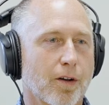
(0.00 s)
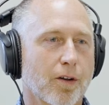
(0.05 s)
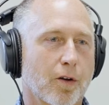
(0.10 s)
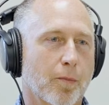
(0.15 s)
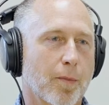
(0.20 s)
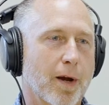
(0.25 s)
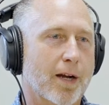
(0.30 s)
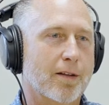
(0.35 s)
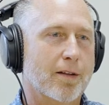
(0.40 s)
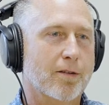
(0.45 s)
to look
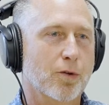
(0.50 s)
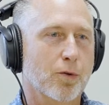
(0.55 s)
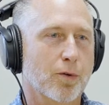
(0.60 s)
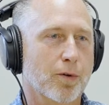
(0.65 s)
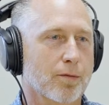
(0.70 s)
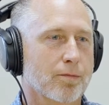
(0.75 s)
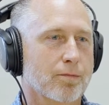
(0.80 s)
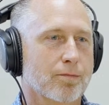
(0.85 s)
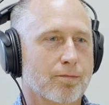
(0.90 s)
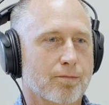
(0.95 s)
back to,
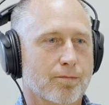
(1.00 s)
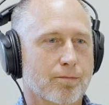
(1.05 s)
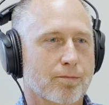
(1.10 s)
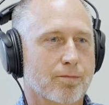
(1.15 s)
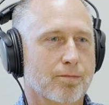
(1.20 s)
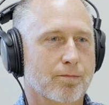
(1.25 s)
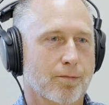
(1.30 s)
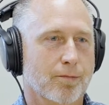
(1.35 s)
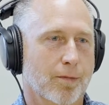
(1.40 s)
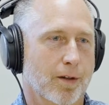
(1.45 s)
and
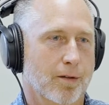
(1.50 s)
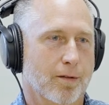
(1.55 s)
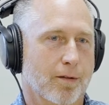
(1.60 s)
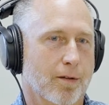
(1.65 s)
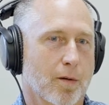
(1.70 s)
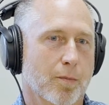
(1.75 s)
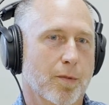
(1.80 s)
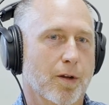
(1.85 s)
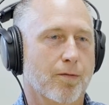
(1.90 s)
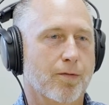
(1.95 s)
it's
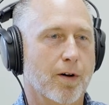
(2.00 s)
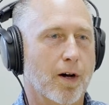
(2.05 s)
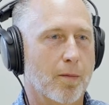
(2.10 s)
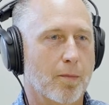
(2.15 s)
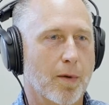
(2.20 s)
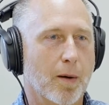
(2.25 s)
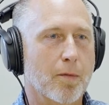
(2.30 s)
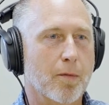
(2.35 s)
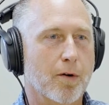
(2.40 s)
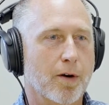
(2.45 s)
going to be a fond
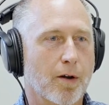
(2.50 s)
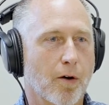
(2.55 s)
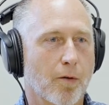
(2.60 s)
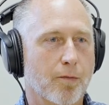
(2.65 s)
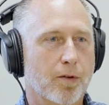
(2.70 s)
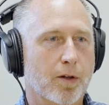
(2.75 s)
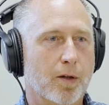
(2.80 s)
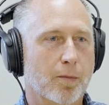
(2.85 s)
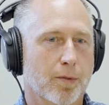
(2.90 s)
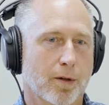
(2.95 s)
memory,
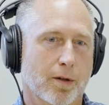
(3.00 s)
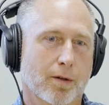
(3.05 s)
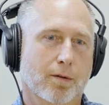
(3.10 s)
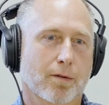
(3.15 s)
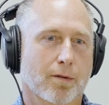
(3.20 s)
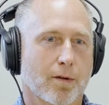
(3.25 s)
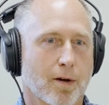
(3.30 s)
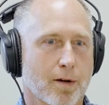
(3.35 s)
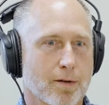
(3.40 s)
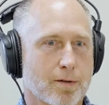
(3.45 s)
hopefully, but
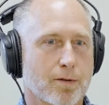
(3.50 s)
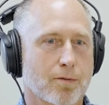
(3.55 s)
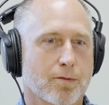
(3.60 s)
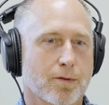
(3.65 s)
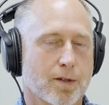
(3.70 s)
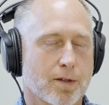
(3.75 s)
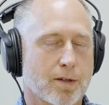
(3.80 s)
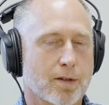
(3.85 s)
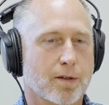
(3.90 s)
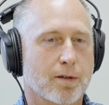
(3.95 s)
also
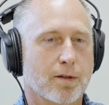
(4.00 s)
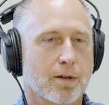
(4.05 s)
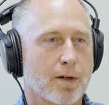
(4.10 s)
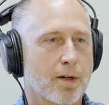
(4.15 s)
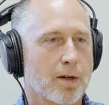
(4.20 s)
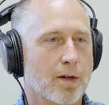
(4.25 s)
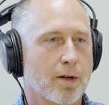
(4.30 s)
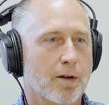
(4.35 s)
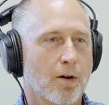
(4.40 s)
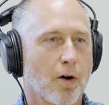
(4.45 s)
just
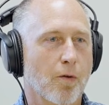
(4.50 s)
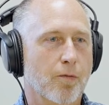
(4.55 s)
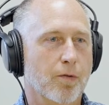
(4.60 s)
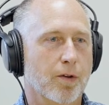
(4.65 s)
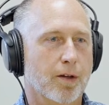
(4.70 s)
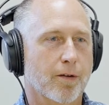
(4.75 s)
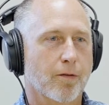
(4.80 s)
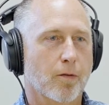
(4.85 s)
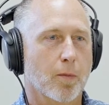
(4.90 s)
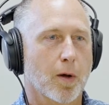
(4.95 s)
hopefully
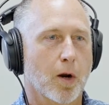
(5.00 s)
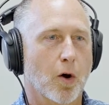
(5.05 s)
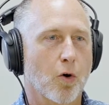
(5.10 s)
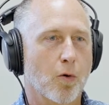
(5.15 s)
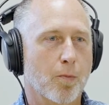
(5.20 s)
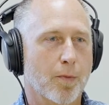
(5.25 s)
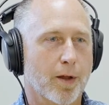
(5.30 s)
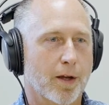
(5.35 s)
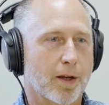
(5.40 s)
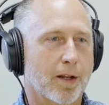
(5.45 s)
give them a
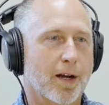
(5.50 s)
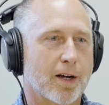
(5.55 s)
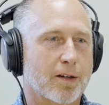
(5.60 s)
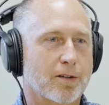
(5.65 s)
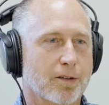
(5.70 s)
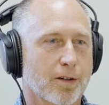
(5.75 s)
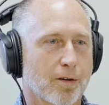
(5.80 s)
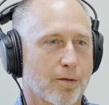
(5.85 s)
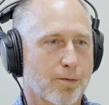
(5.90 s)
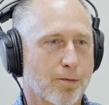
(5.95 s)
home they can
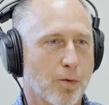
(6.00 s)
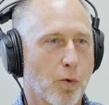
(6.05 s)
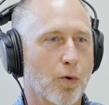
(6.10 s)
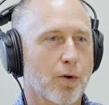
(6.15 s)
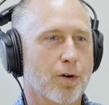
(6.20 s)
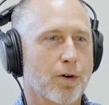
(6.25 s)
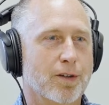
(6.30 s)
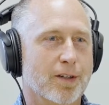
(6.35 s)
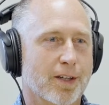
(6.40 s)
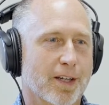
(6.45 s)
actually
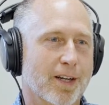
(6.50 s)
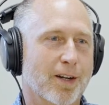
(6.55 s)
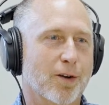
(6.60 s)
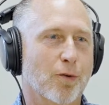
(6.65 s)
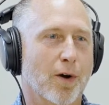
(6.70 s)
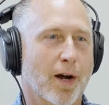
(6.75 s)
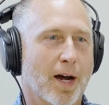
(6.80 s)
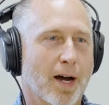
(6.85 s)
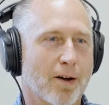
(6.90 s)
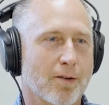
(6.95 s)
afford to get into
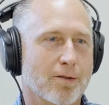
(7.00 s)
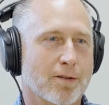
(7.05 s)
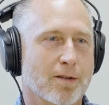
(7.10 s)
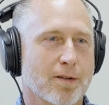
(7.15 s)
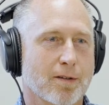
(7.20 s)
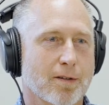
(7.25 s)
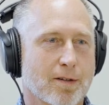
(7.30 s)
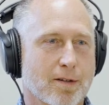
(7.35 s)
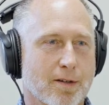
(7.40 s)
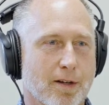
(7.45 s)
a house
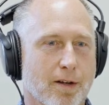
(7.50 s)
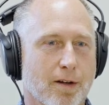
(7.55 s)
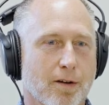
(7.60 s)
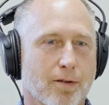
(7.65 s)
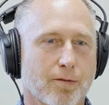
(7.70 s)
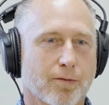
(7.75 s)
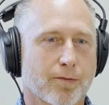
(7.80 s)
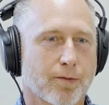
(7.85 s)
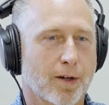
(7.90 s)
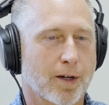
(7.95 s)
instead
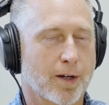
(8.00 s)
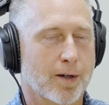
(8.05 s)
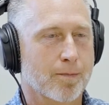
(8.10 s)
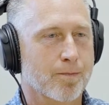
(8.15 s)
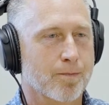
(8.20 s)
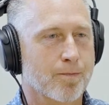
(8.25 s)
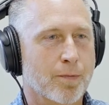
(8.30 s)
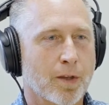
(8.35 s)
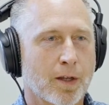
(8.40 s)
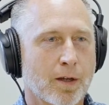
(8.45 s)
of,
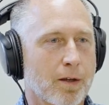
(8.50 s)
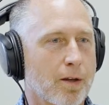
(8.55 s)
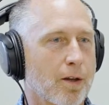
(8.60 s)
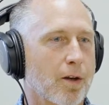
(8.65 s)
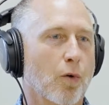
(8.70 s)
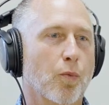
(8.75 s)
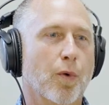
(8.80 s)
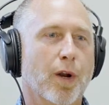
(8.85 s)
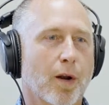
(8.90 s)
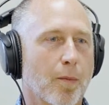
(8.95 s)

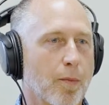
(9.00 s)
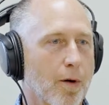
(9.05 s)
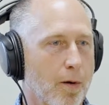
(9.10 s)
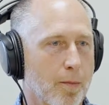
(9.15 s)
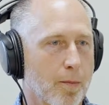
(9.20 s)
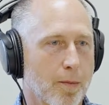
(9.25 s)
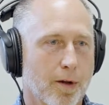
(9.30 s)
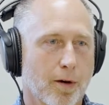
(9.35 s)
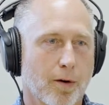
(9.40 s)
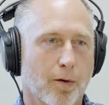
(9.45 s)
rent an
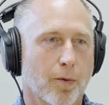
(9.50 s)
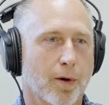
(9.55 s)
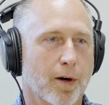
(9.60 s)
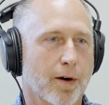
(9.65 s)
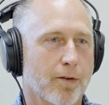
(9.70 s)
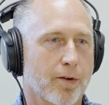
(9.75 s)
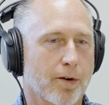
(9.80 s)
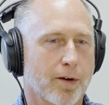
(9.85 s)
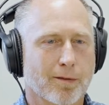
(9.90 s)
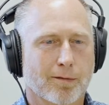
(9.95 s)
apartment or
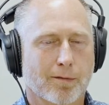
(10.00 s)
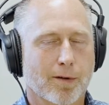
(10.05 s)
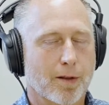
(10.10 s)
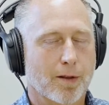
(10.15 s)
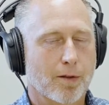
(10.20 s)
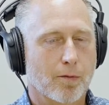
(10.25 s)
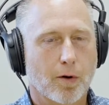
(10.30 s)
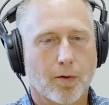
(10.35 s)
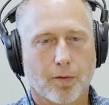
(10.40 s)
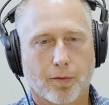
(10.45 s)
whatever. And
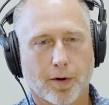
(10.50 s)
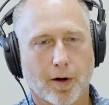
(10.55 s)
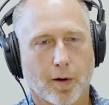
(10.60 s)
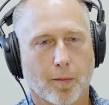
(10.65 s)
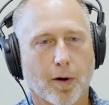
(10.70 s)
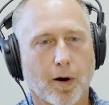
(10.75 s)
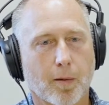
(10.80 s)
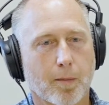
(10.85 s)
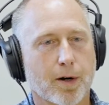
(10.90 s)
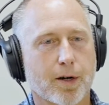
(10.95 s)
nothing wrong with renting an
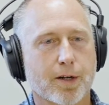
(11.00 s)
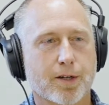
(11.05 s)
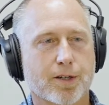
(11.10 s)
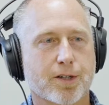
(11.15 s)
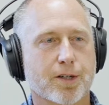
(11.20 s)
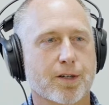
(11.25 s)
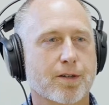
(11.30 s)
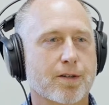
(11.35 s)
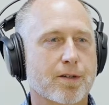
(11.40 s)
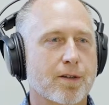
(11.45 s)
apartment. It's
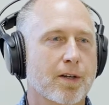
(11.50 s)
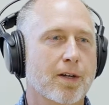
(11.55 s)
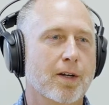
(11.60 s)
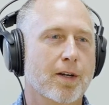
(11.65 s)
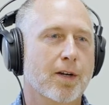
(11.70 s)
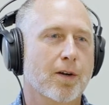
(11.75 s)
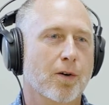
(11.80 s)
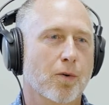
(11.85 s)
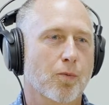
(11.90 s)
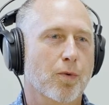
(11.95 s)
just
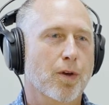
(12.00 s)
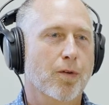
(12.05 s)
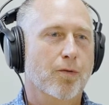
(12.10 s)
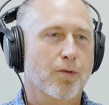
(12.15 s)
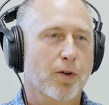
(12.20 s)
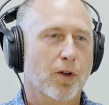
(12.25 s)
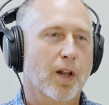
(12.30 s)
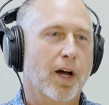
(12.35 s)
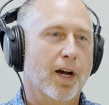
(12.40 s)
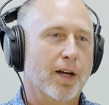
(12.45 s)
we
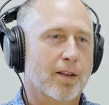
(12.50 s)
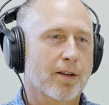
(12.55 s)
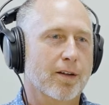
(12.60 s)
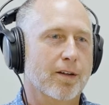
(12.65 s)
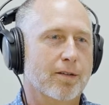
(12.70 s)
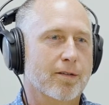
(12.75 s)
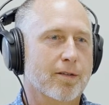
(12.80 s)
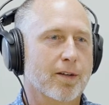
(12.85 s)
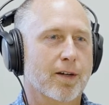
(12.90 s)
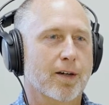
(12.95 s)
feel like
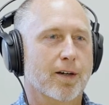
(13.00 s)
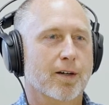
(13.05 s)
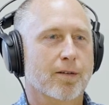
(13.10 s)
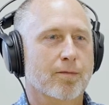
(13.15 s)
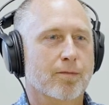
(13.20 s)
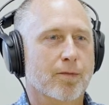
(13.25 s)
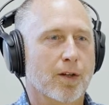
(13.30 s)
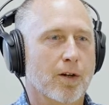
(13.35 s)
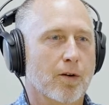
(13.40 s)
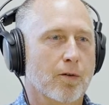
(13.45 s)
that,
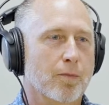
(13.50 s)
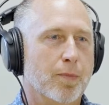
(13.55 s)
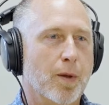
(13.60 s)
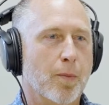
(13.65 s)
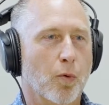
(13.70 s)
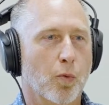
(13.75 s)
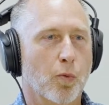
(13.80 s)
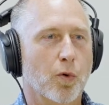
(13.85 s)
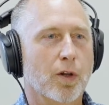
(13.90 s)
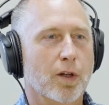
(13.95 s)

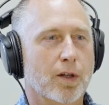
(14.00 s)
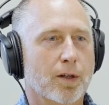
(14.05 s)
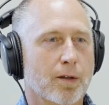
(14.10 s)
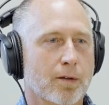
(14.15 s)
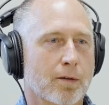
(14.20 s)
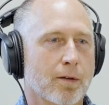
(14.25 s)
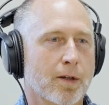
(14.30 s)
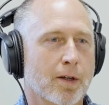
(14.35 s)
people really,